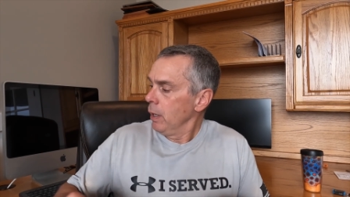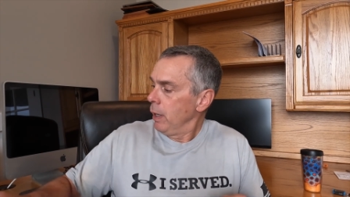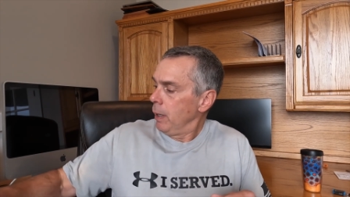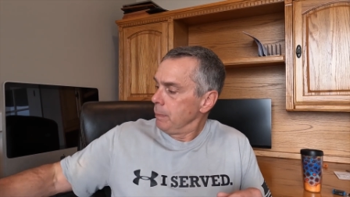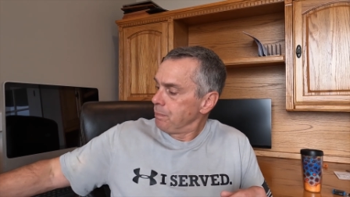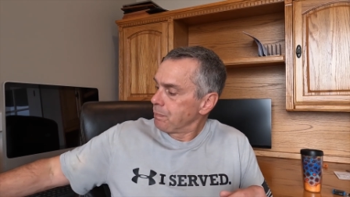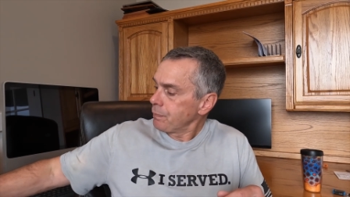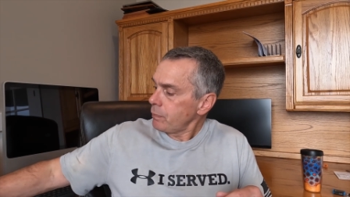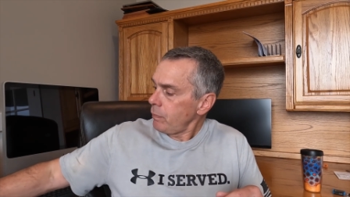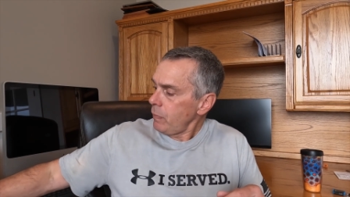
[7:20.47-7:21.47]
Um,
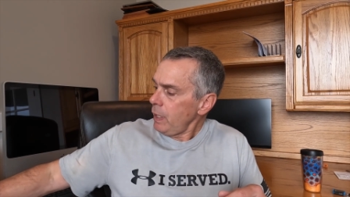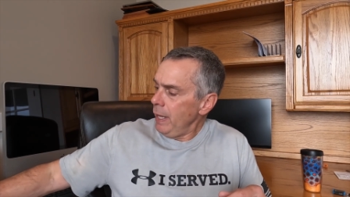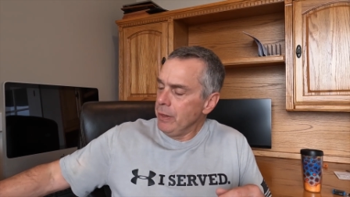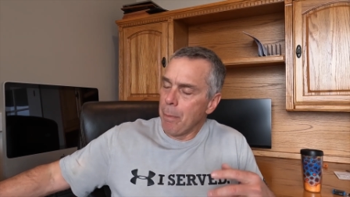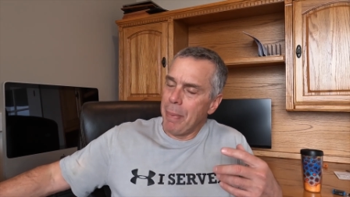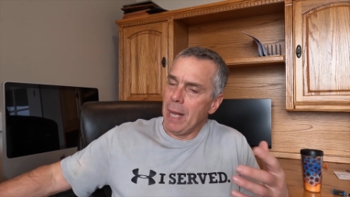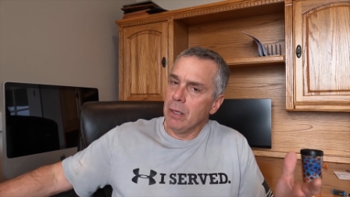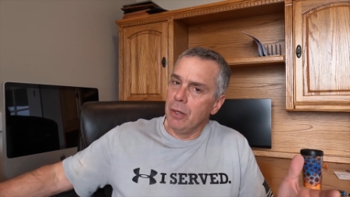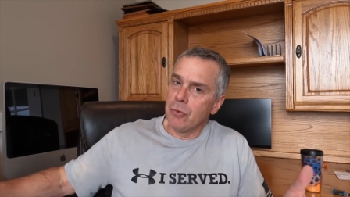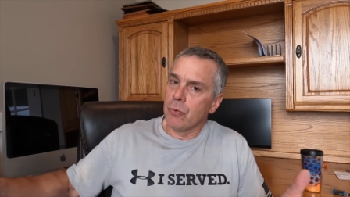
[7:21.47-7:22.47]
and the
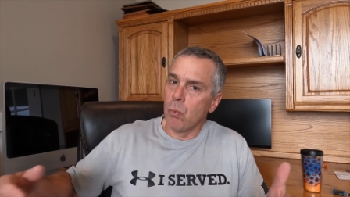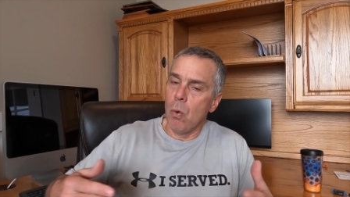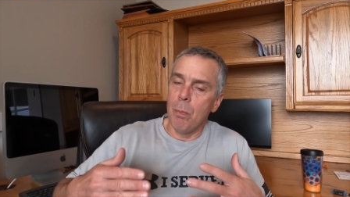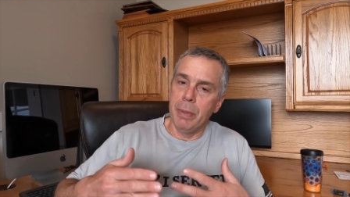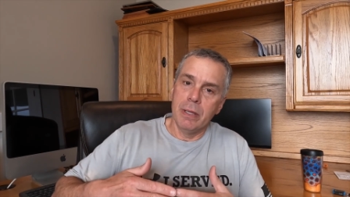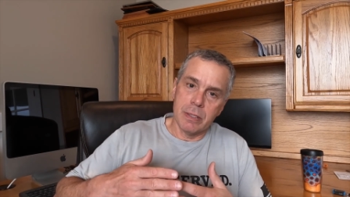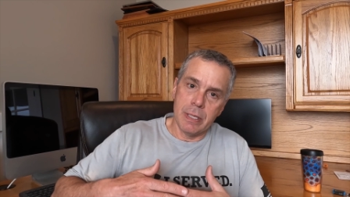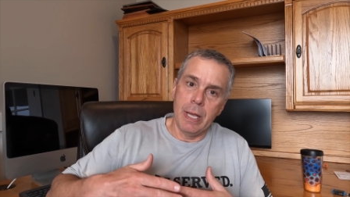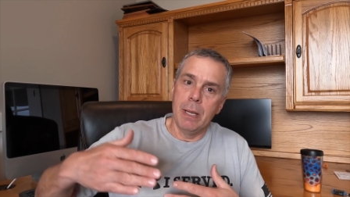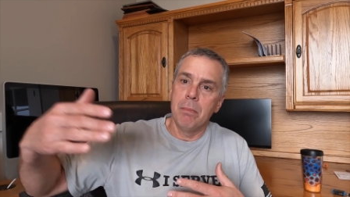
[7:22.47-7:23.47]
balance won't be the
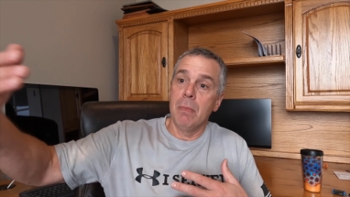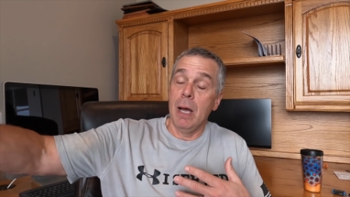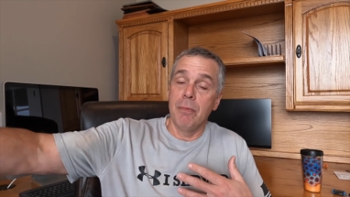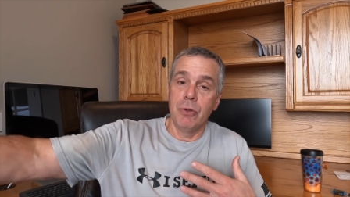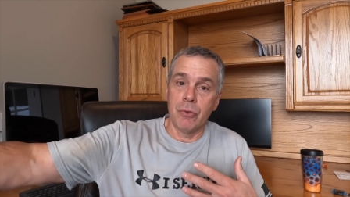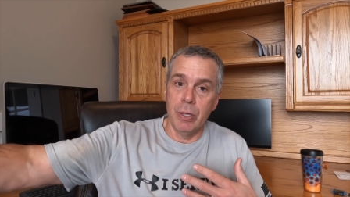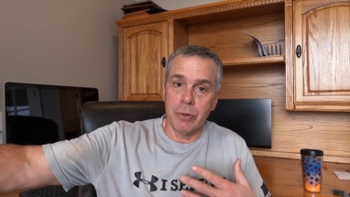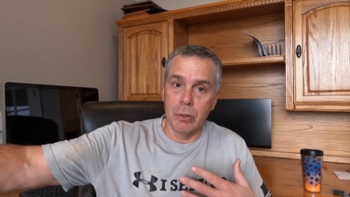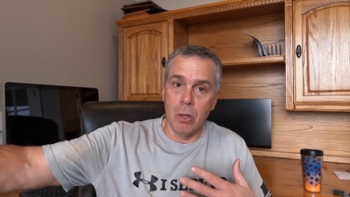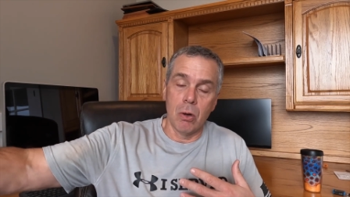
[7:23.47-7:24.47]
same, obviously, at
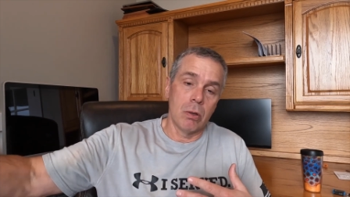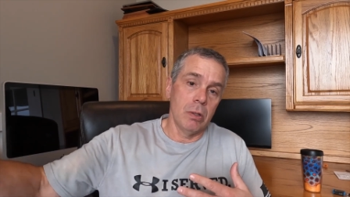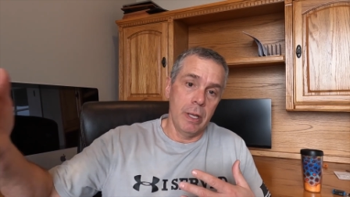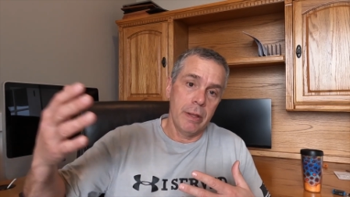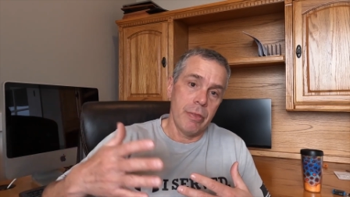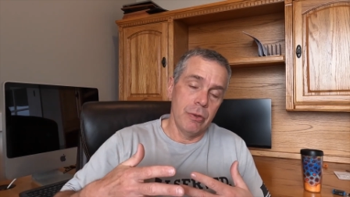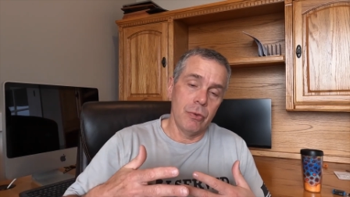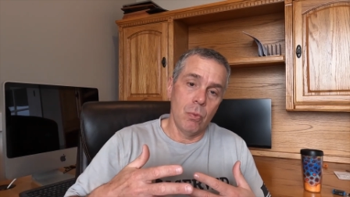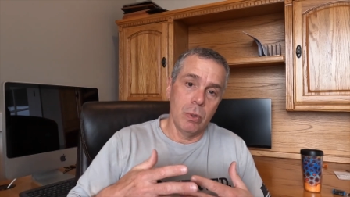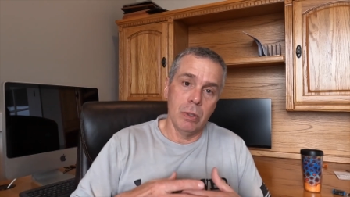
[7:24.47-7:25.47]
the longer length as
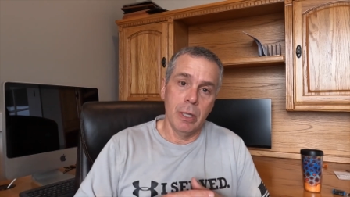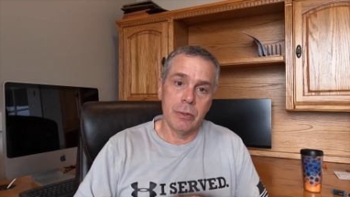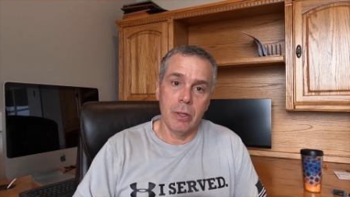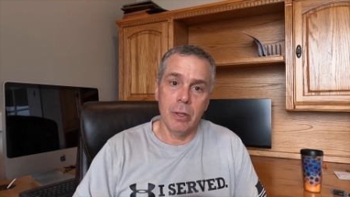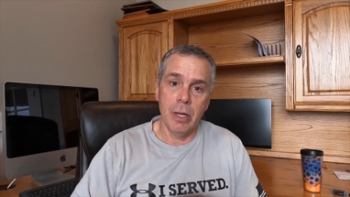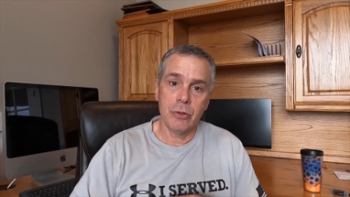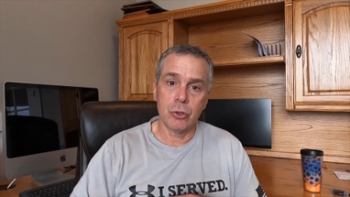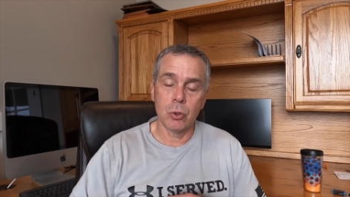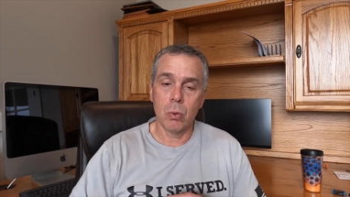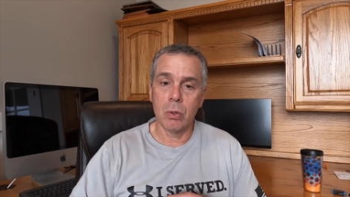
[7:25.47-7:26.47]
it will at the at the
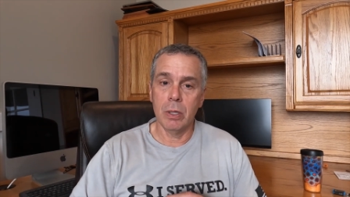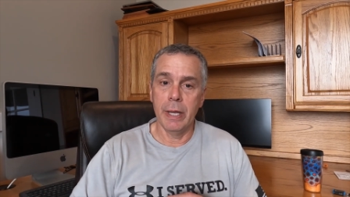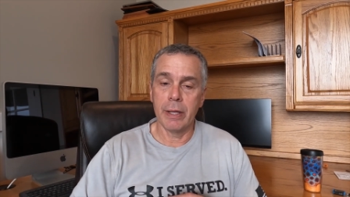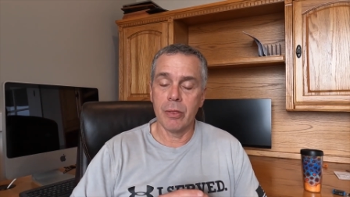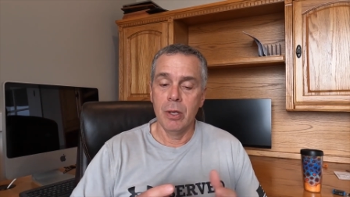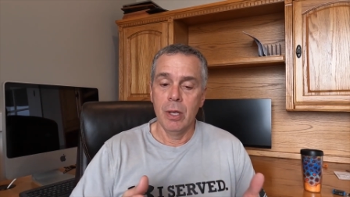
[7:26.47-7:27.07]
shorter length.